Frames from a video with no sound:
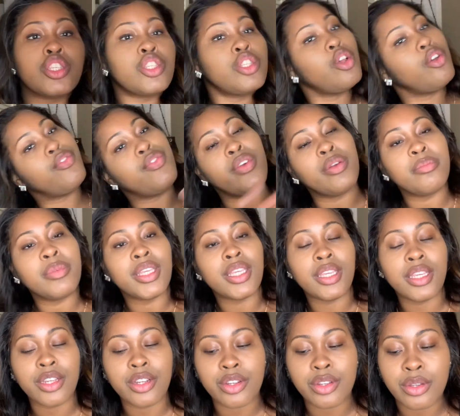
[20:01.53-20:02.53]
So from
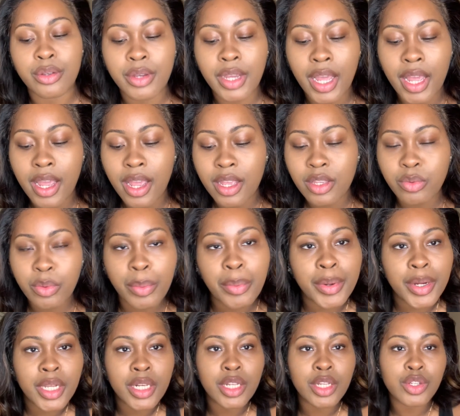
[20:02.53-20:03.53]
here, you guys, what we're
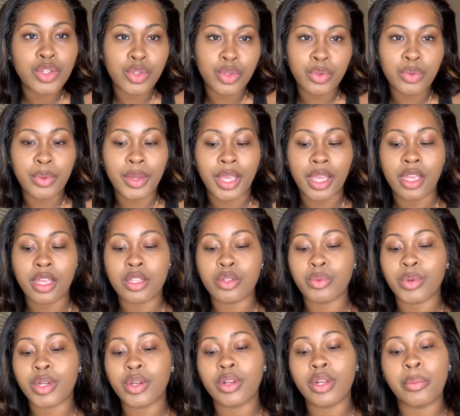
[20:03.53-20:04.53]
gonna do is
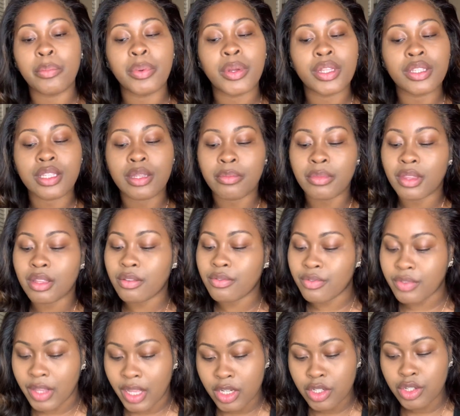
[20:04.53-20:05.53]
we're gonna put something
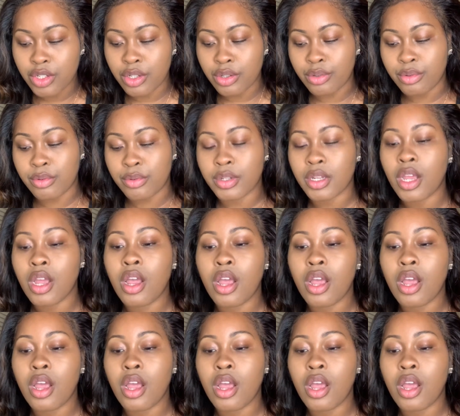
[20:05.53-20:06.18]
flesh toned,